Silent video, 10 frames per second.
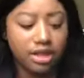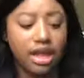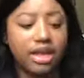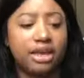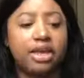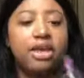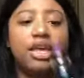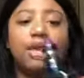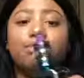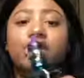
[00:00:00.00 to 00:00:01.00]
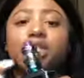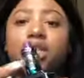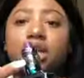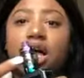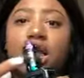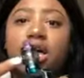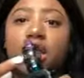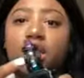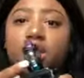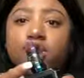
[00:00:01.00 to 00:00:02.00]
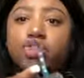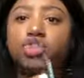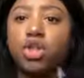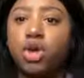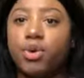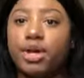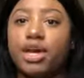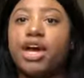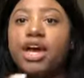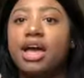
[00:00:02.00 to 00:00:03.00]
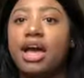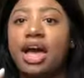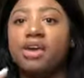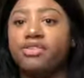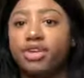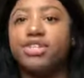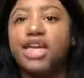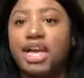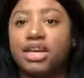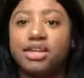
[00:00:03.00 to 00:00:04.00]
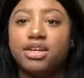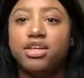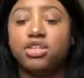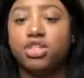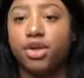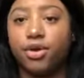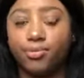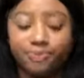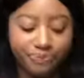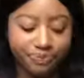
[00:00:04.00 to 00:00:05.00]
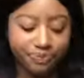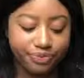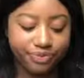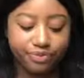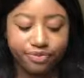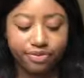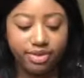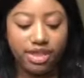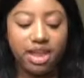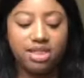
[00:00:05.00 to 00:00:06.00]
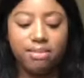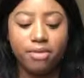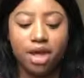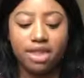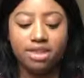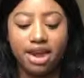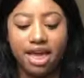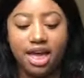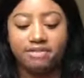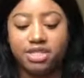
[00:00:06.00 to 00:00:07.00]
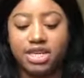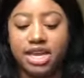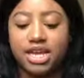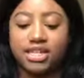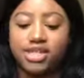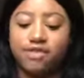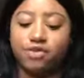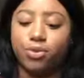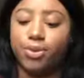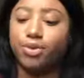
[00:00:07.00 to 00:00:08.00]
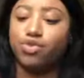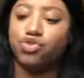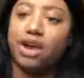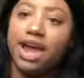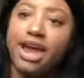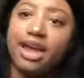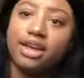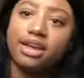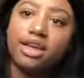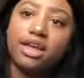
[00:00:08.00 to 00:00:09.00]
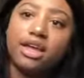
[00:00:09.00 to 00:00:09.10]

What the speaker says: like empties a lot slower out of your tank. So the mod that I have today is the Vupu Drag